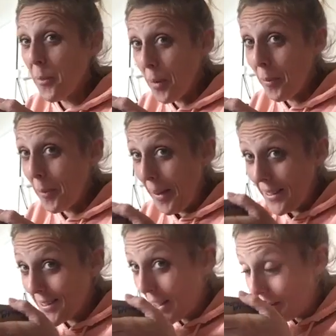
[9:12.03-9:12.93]
a proper
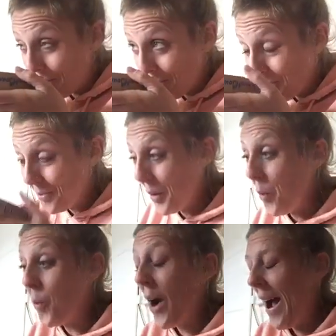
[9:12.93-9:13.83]
pizza.
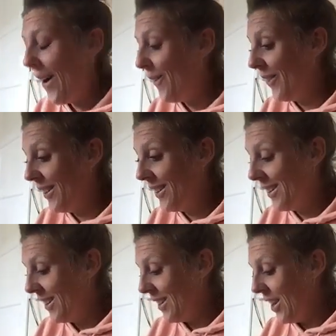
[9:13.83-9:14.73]
Wow.
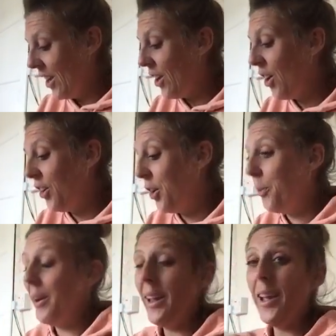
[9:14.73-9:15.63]
I can't
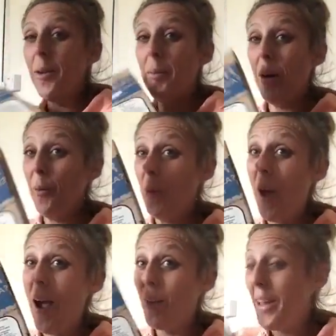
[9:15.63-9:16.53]
open it, but
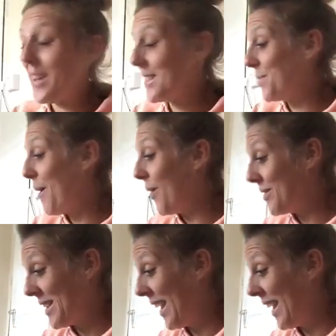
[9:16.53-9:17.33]
wow, that smells